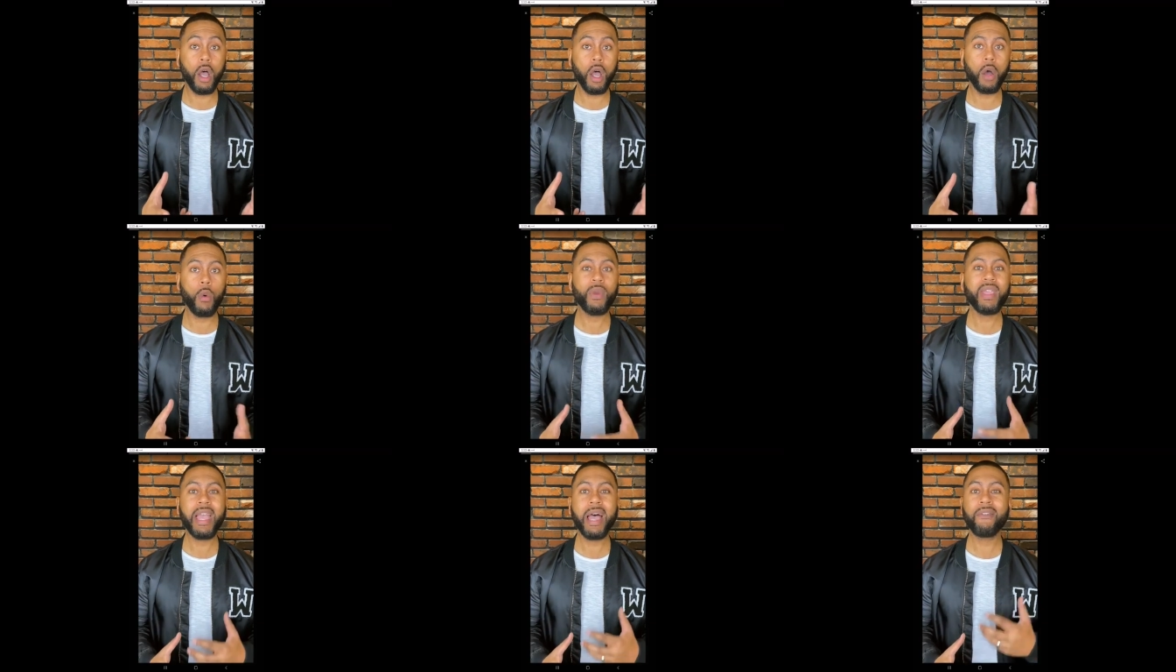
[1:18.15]

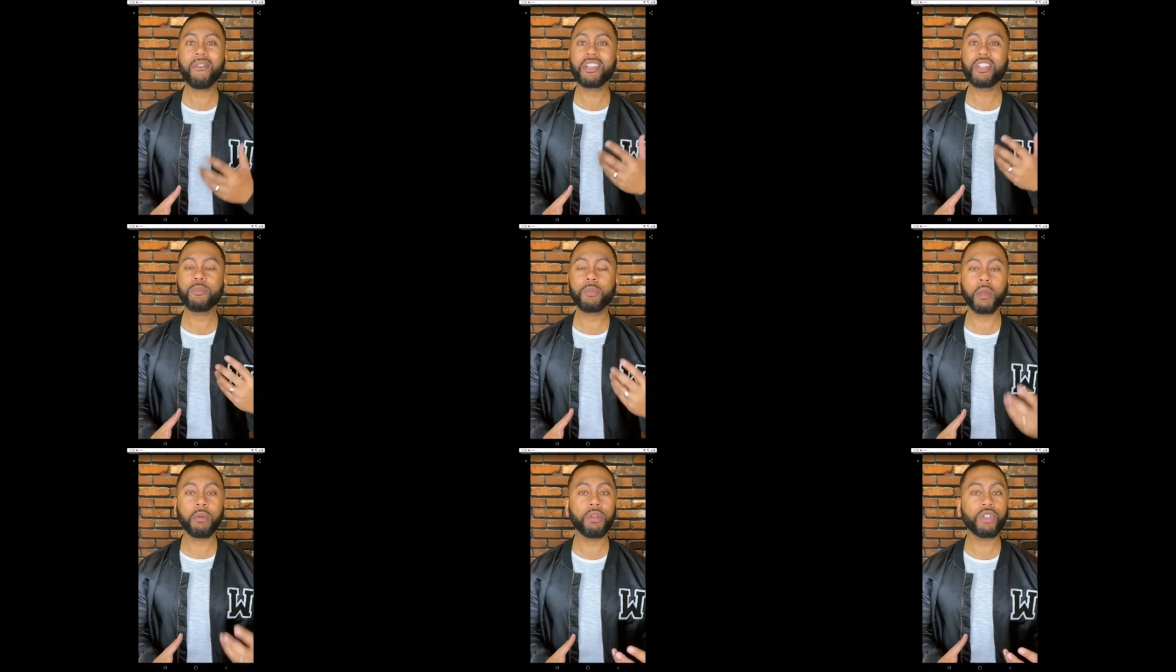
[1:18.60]
We have a
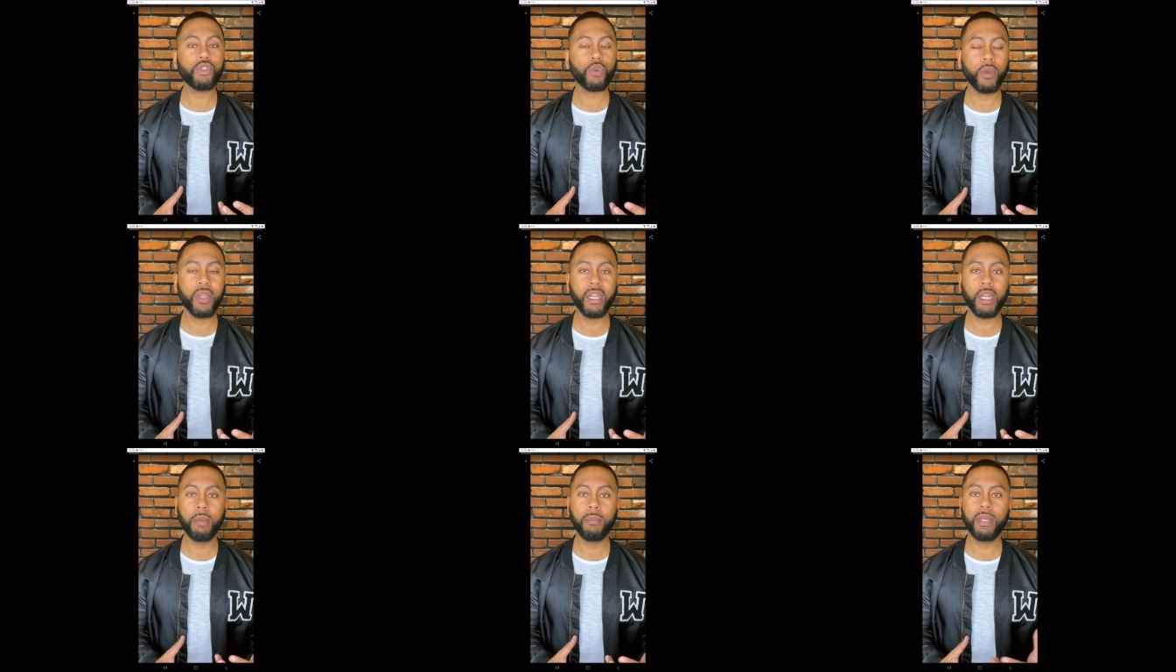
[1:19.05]
spiritual
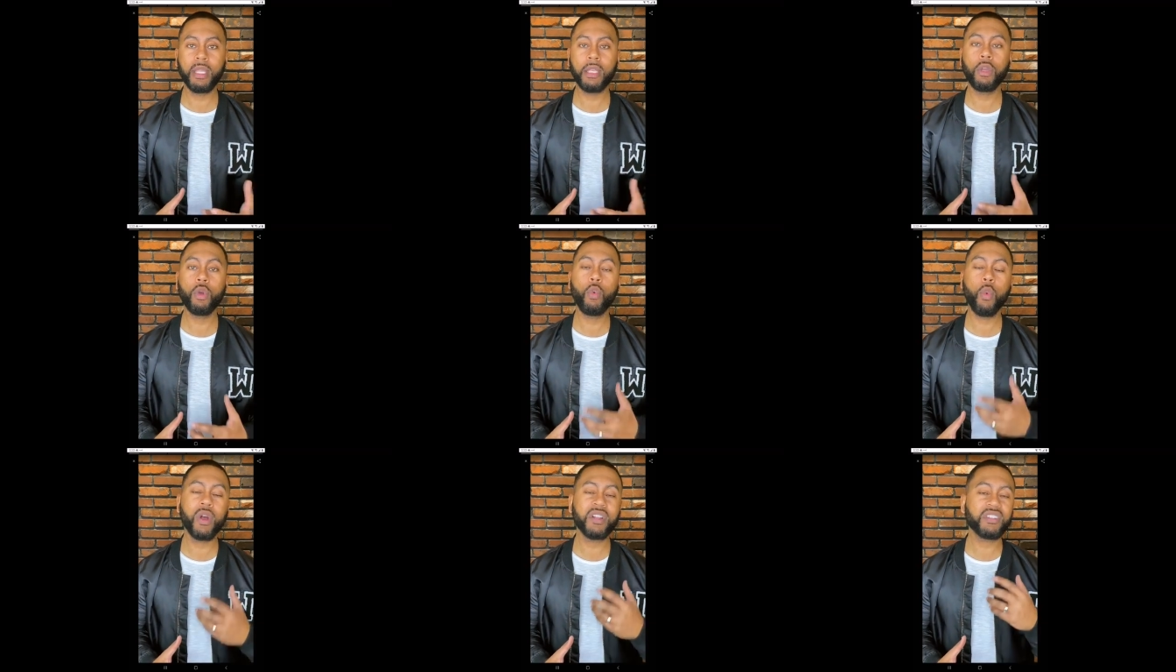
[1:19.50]
enemy who
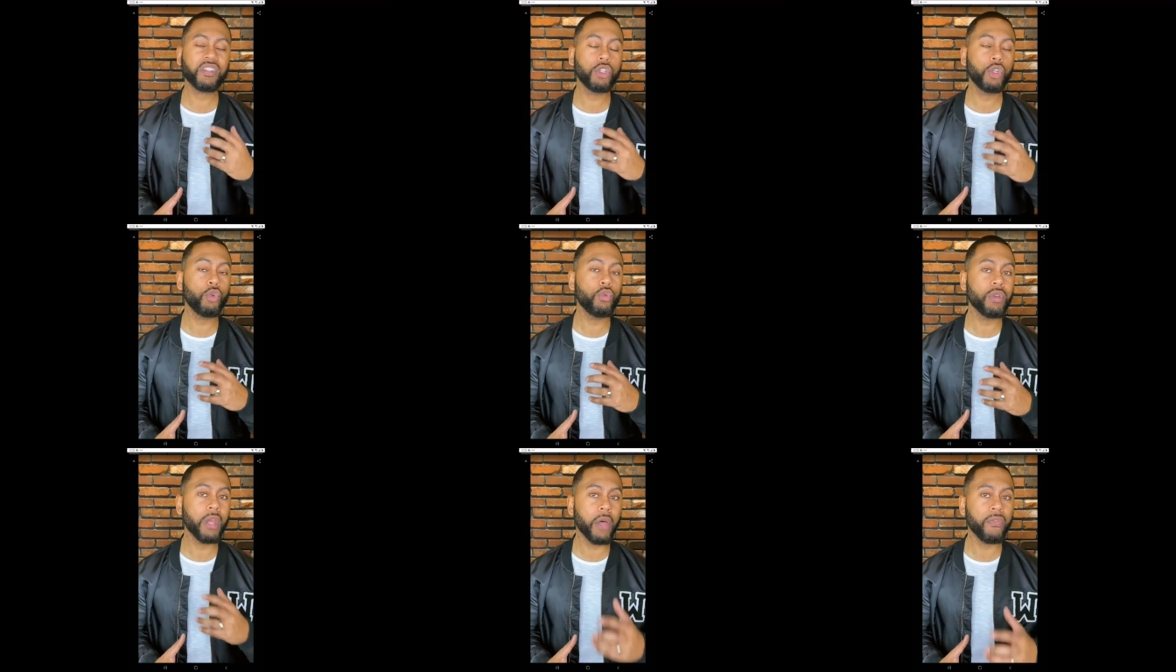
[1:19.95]
wants to do
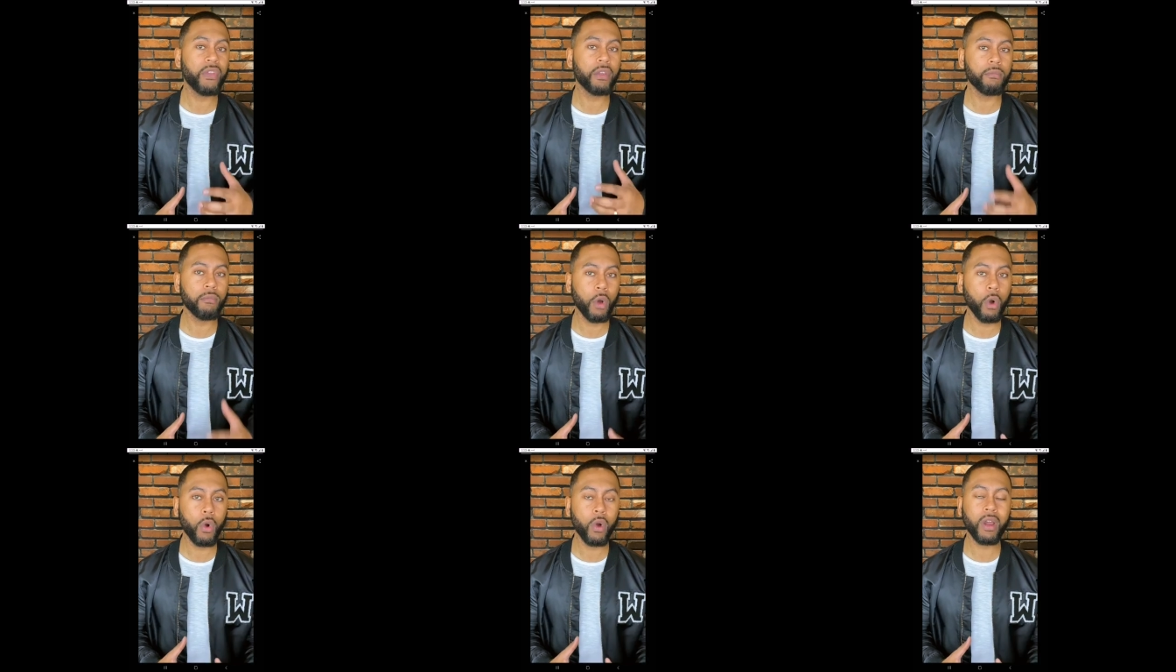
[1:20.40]
nothing
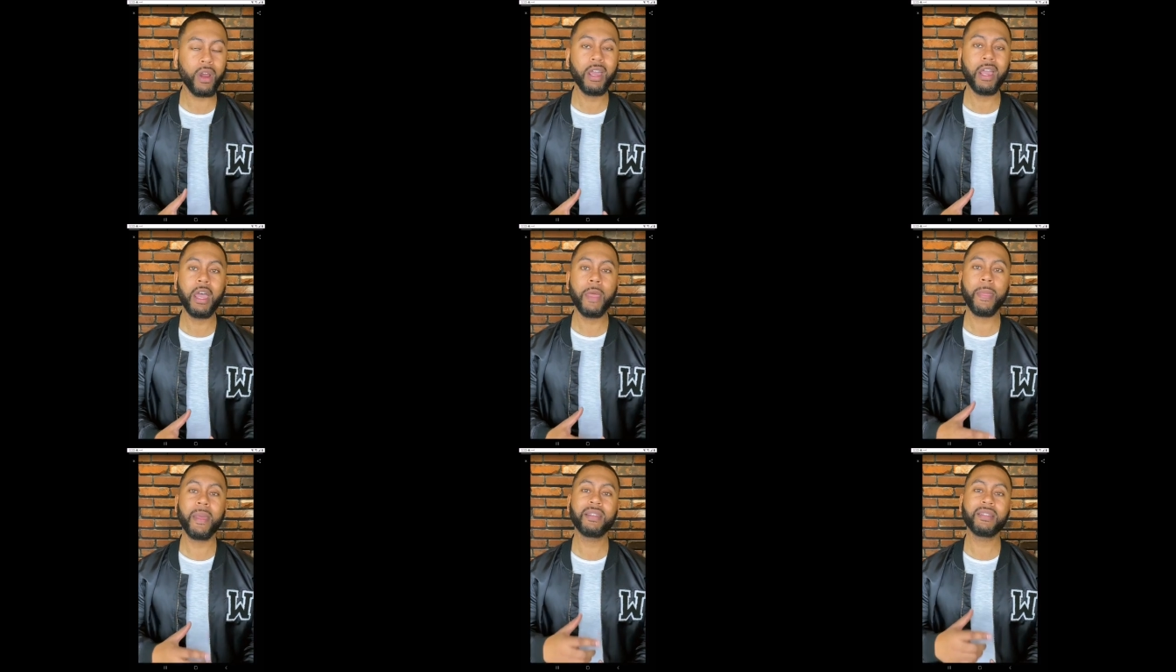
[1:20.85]
more
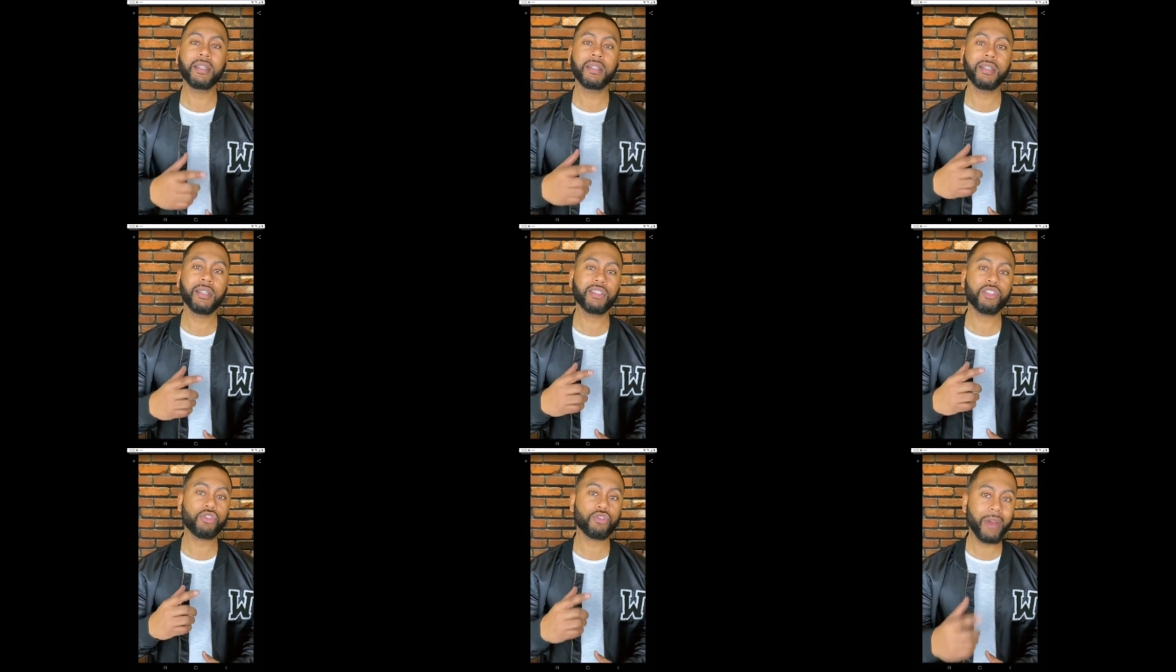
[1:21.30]
than to
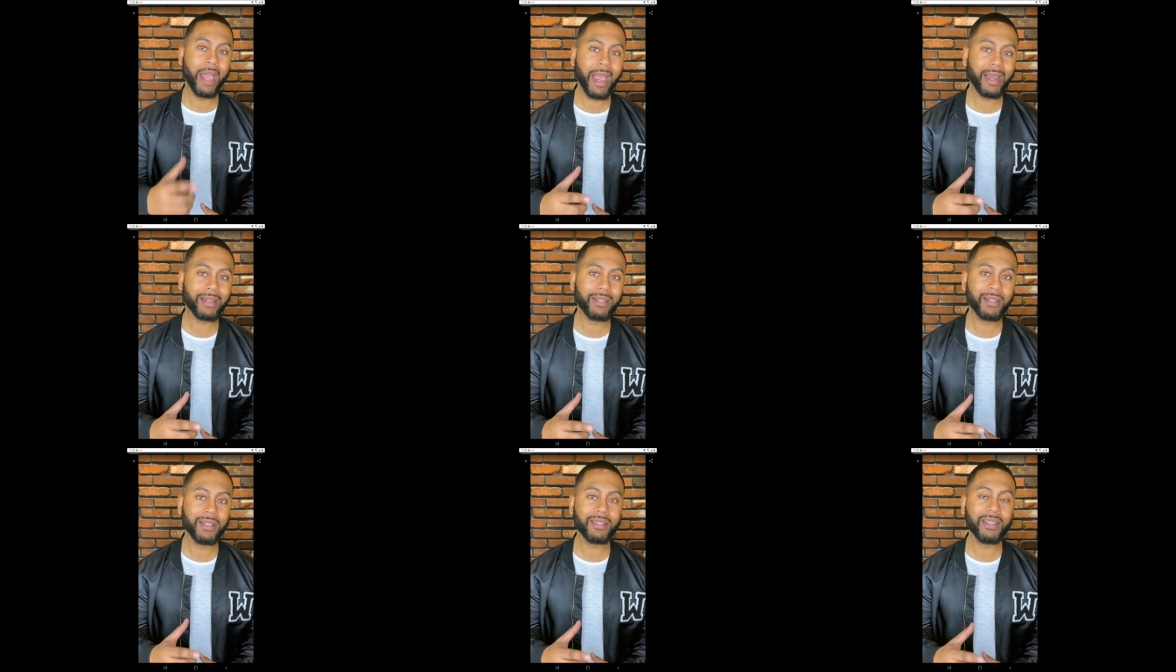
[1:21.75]
distract
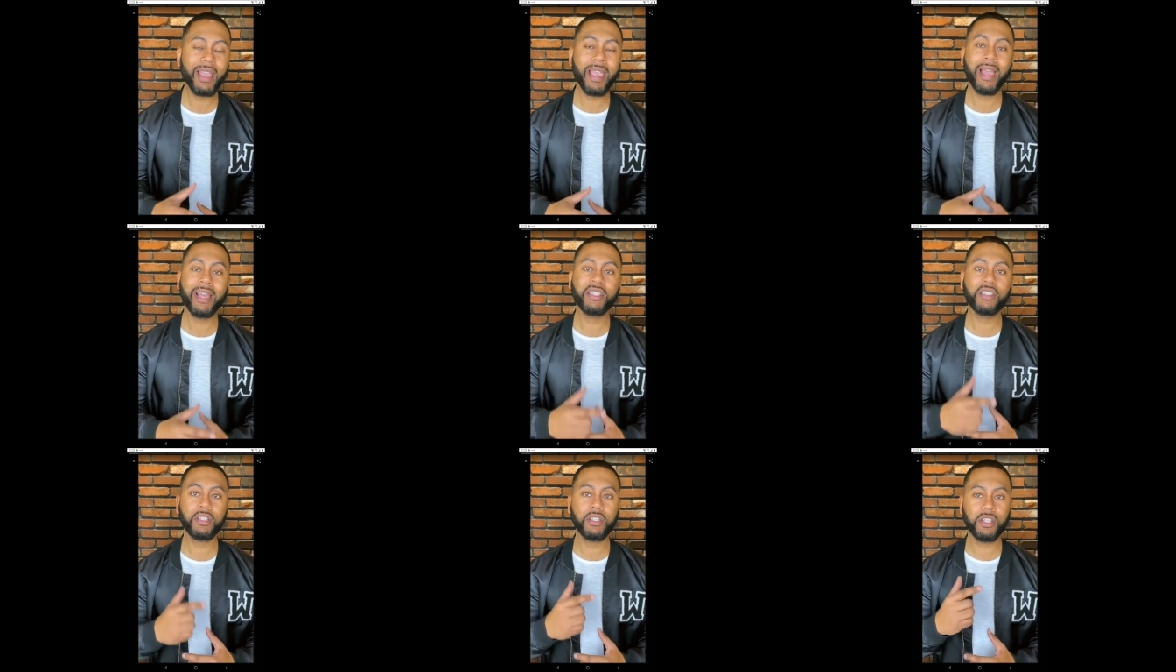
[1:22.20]
us and to
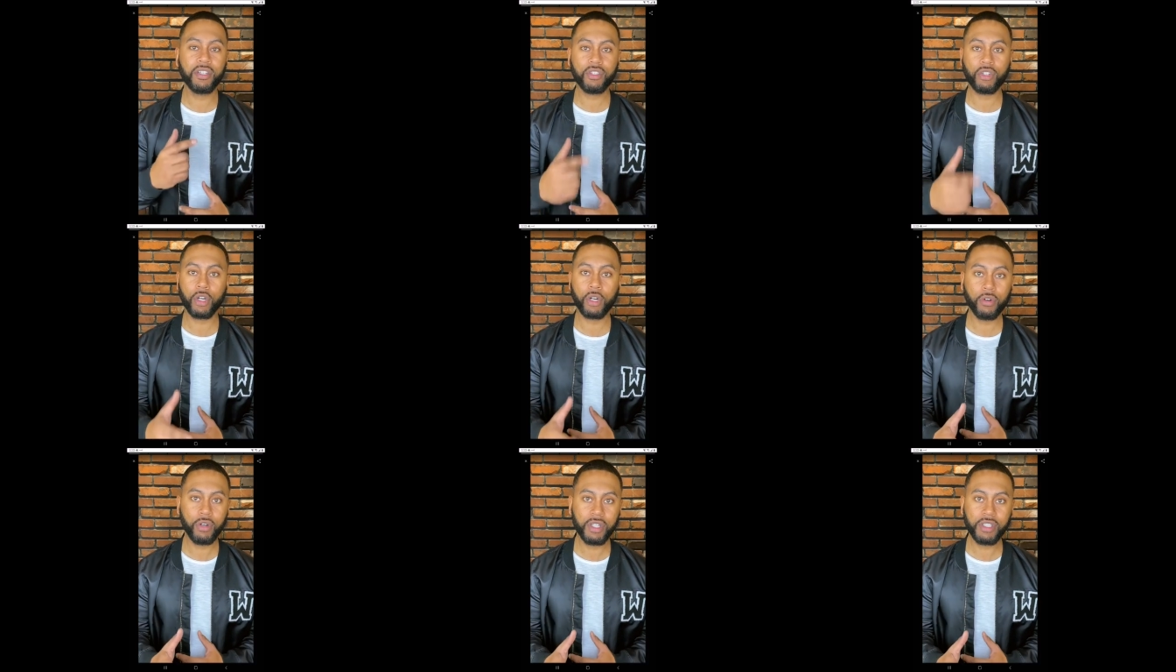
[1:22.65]

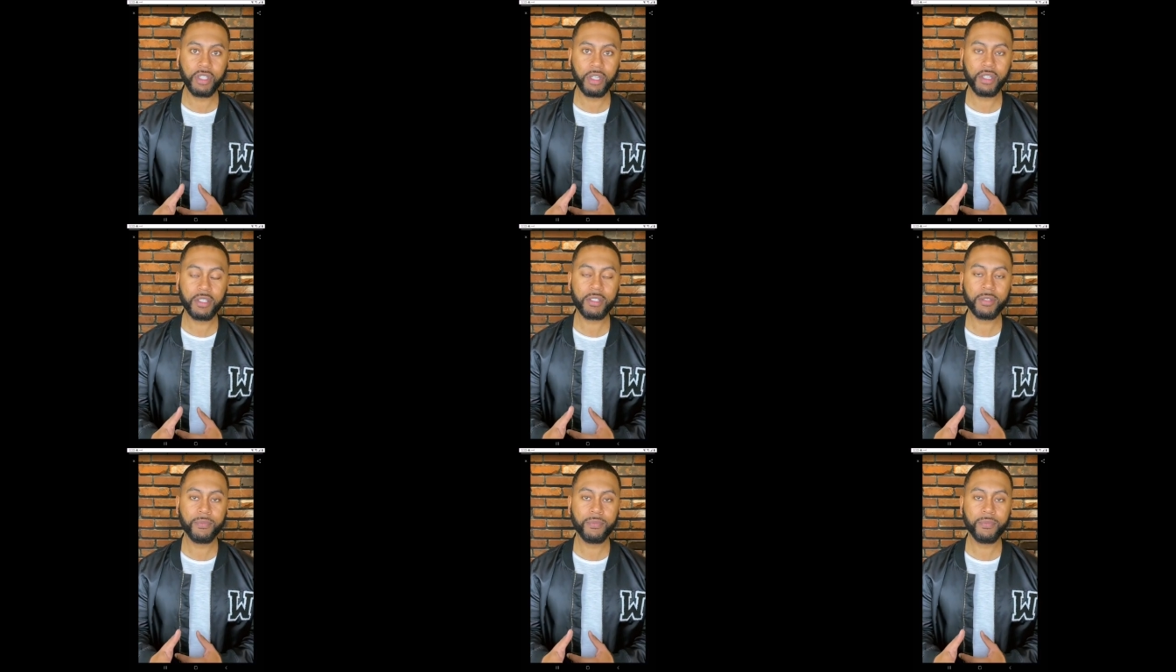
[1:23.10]
discourage us.